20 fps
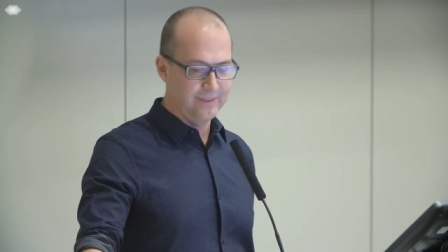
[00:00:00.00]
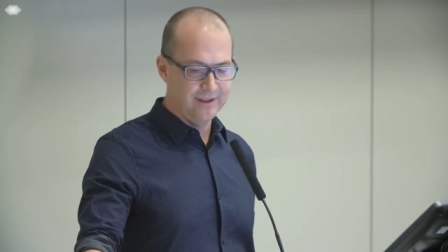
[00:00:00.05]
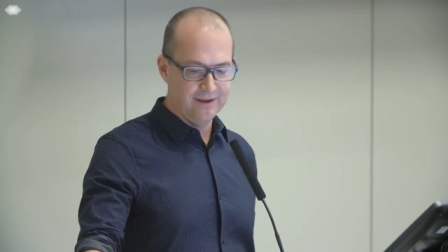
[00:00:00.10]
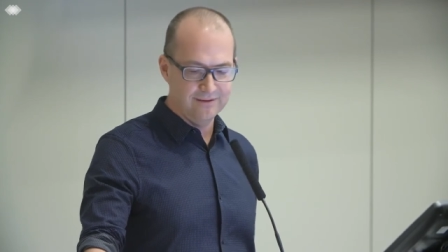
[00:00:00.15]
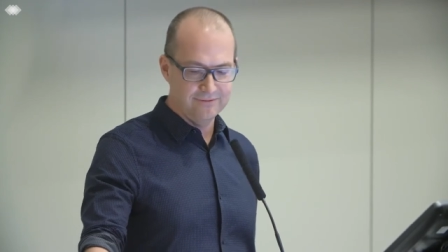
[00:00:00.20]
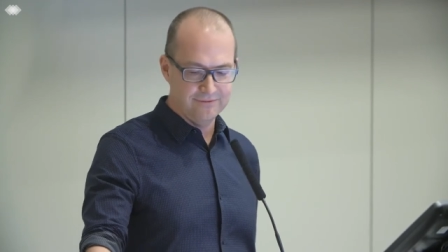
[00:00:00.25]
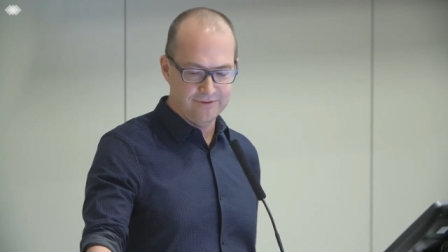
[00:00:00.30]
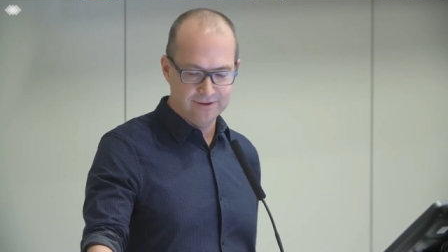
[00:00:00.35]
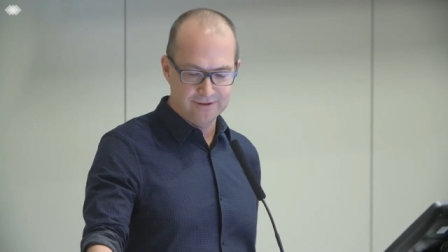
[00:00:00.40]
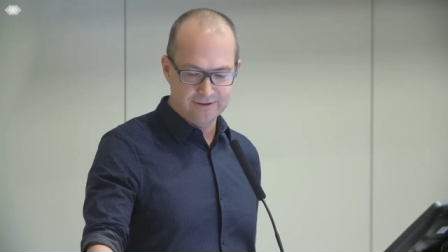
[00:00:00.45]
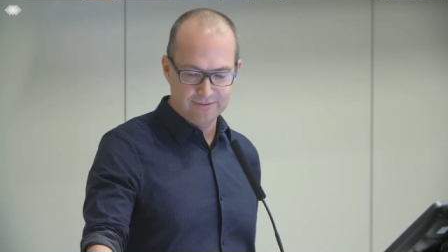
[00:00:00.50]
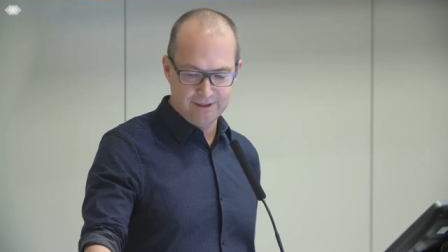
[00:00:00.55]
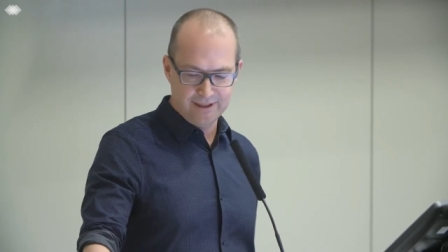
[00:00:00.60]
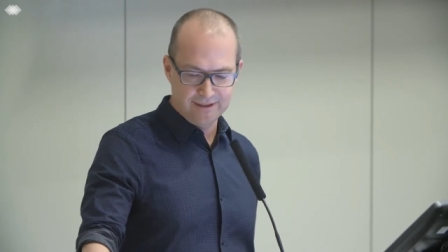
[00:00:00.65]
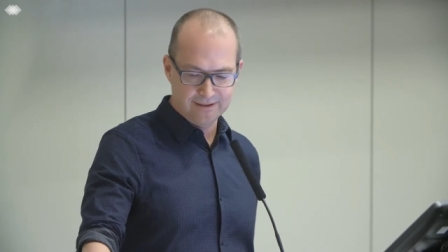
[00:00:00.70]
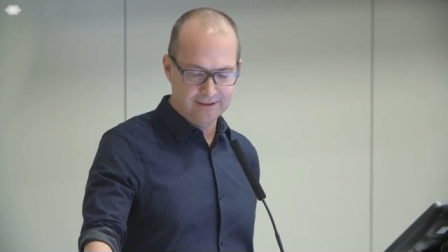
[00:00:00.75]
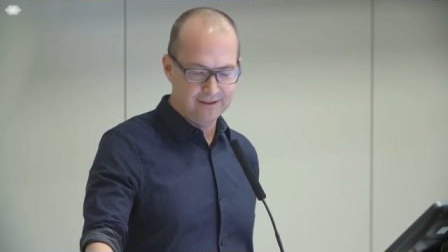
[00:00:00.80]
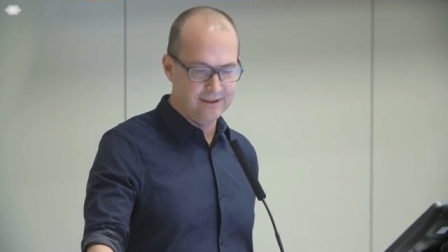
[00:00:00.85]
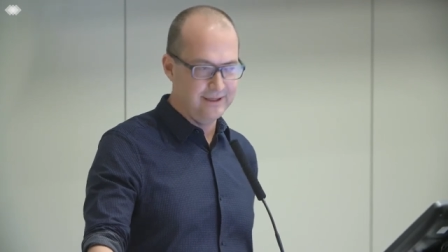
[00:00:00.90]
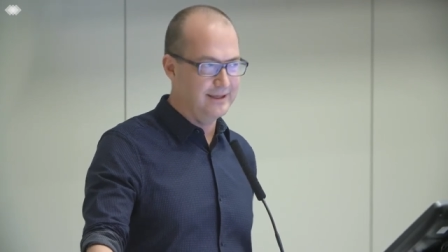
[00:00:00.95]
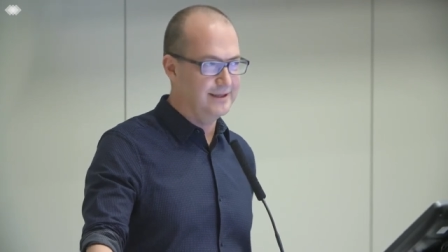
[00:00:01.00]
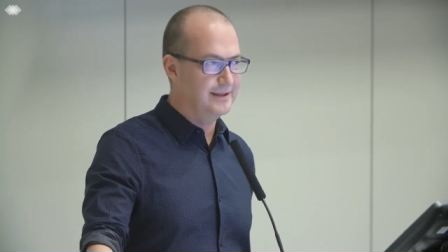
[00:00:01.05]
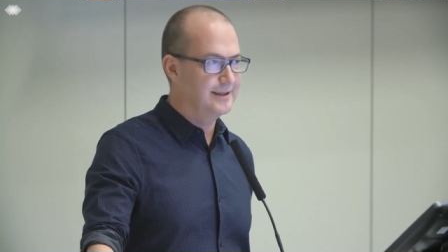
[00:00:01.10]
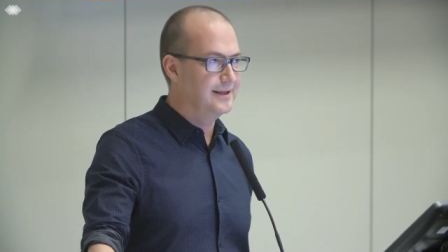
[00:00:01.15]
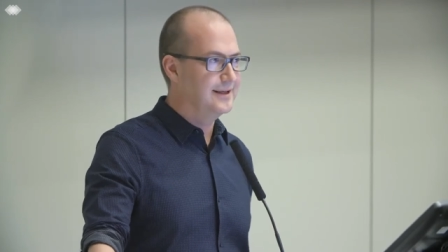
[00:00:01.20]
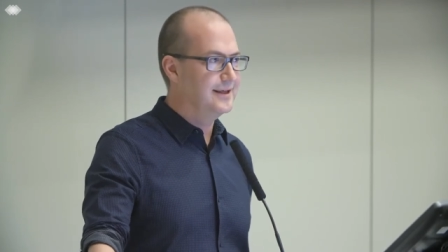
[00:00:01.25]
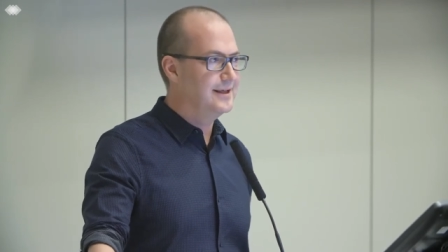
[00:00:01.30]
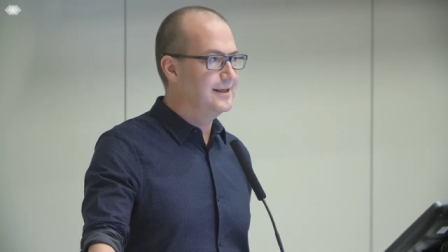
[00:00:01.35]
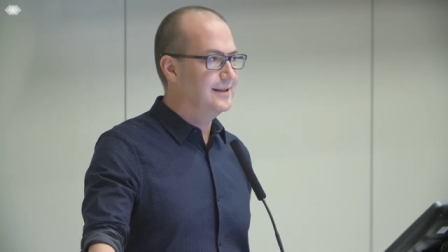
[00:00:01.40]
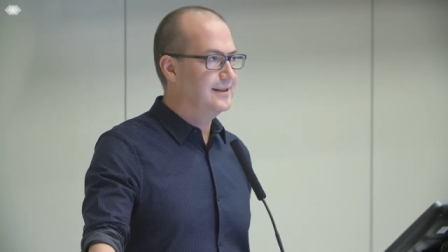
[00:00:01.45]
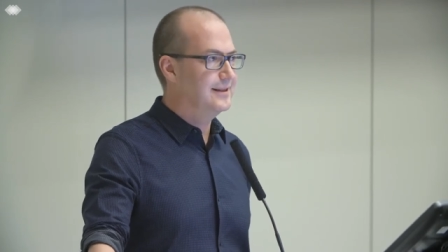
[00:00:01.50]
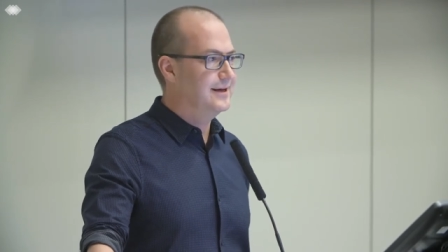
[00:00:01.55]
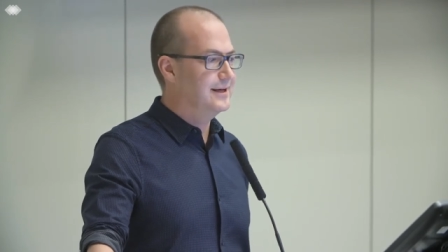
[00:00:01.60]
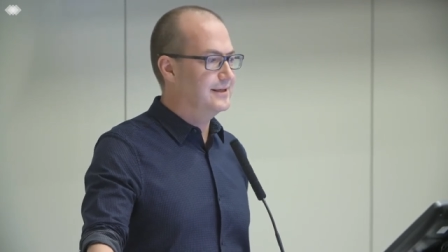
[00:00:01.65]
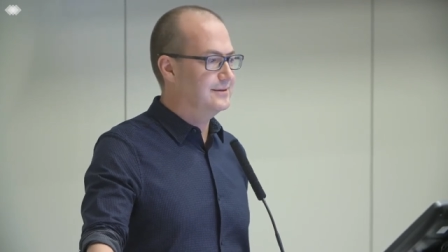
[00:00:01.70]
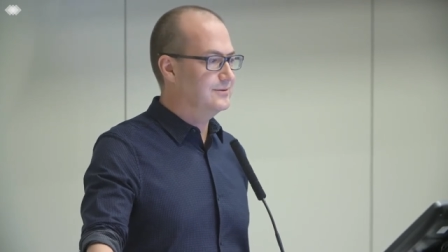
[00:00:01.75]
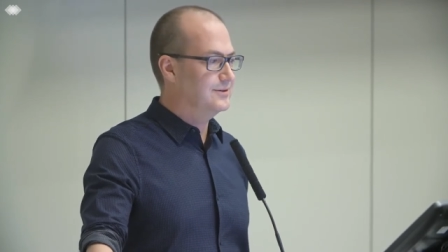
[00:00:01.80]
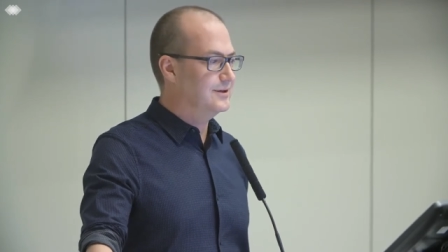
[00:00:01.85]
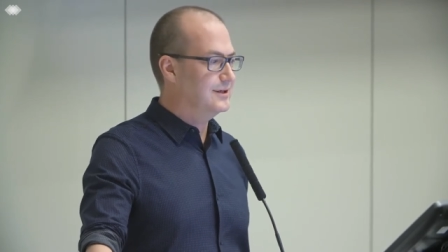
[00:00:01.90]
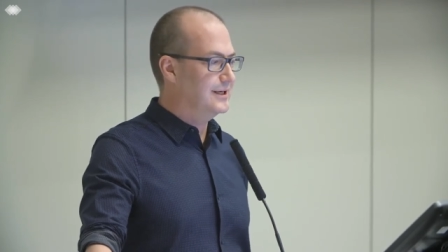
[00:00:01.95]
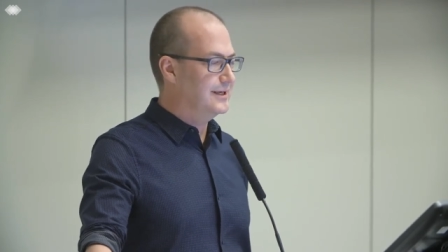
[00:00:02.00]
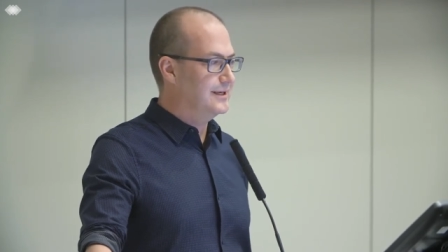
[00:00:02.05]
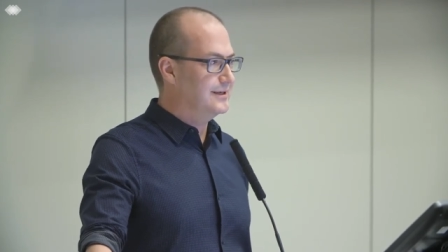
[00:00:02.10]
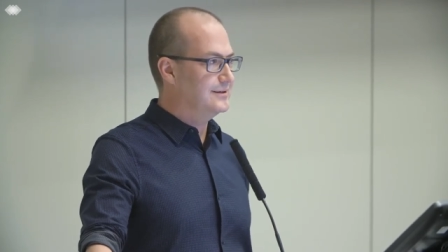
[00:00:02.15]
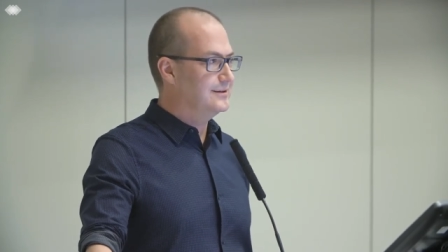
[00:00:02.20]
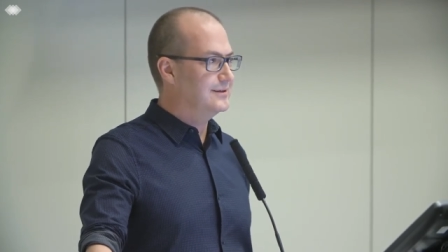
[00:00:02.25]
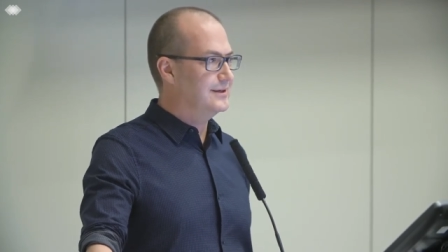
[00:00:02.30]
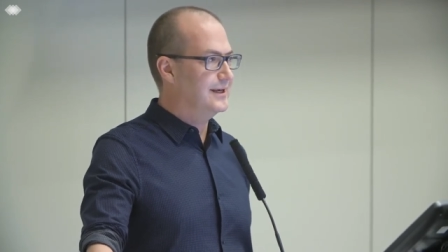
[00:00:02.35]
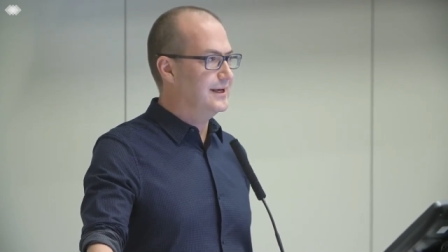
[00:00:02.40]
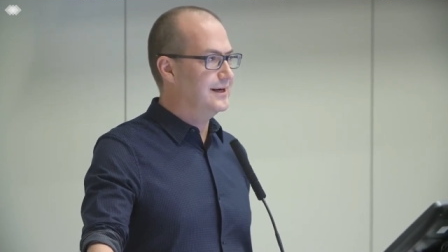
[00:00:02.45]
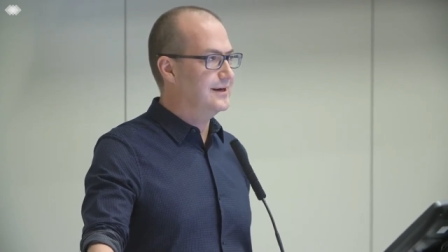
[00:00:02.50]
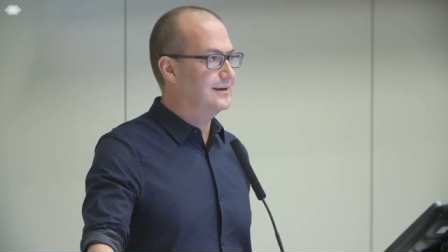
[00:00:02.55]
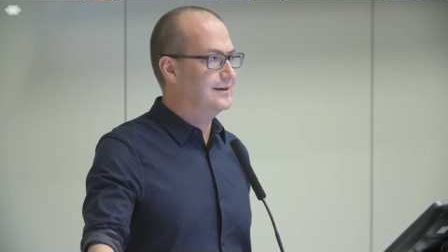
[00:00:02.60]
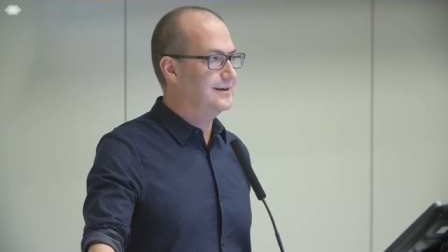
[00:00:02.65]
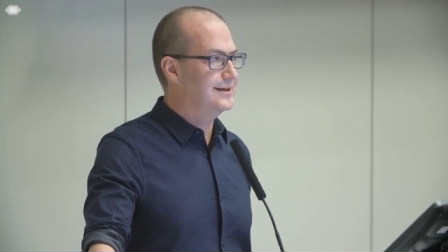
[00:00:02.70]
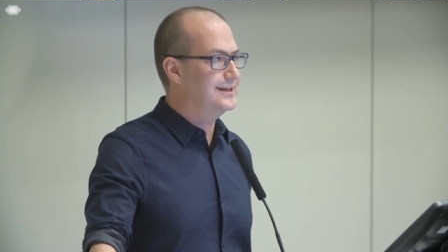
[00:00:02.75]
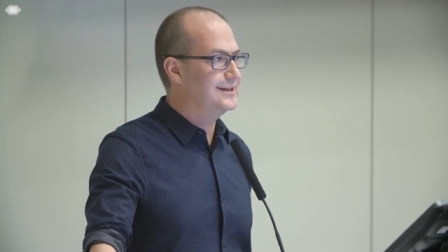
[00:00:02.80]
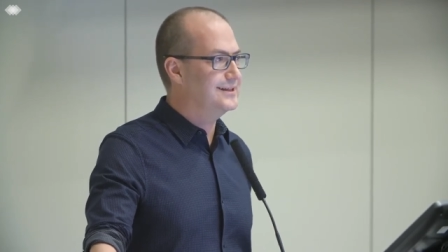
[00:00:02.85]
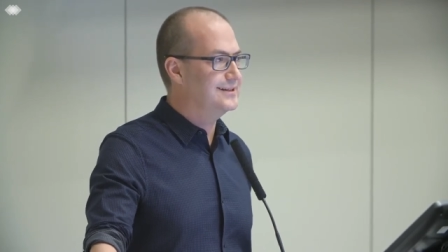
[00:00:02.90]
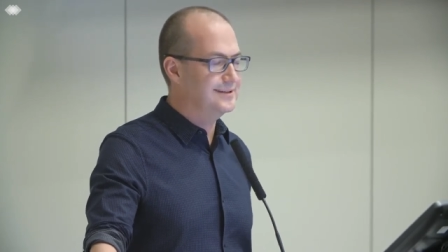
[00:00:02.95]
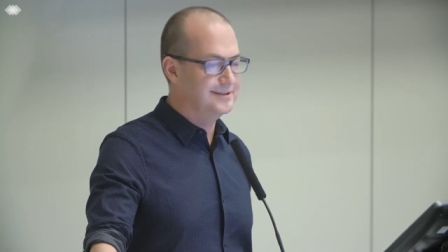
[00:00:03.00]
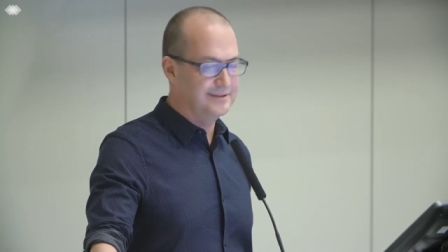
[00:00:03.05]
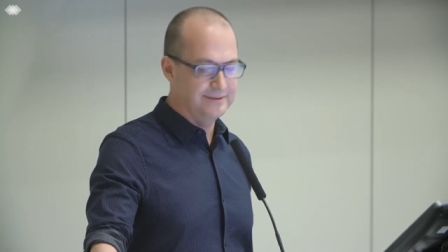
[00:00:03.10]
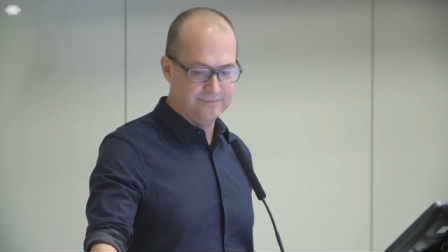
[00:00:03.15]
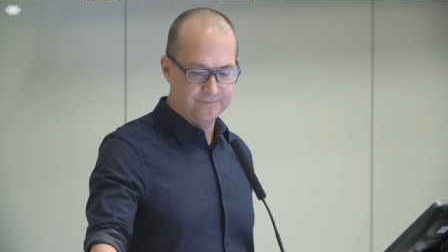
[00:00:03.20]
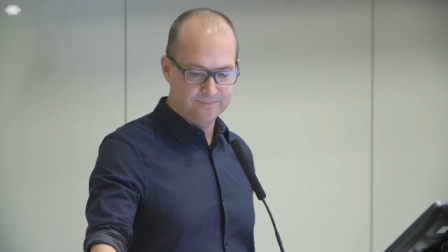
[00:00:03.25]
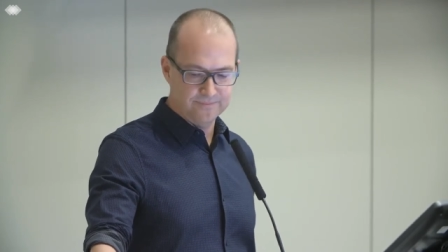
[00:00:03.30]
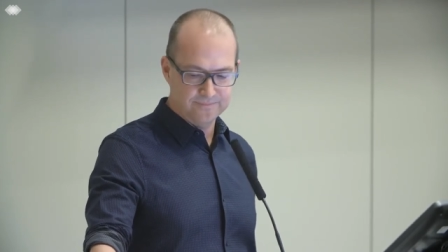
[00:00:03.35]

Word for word: And fundamentally, that's what clinical care is.